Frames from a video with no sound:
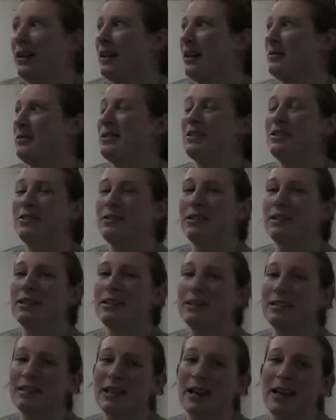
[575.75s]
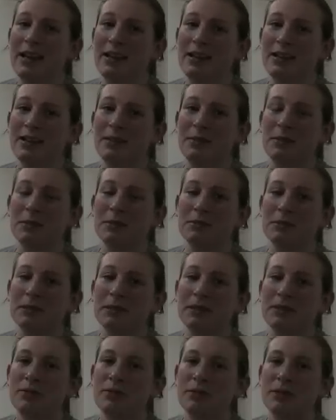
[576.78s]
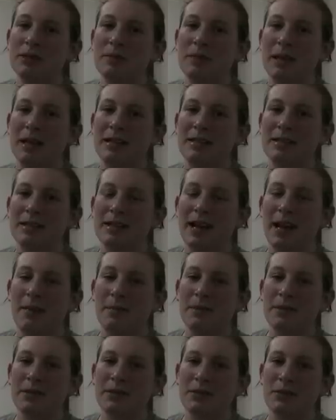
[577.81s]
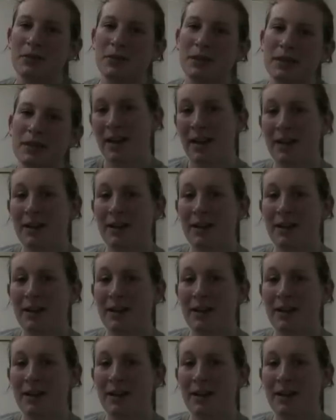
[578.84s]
I'm just really excited. We're really truly blessed that it happened so quickly.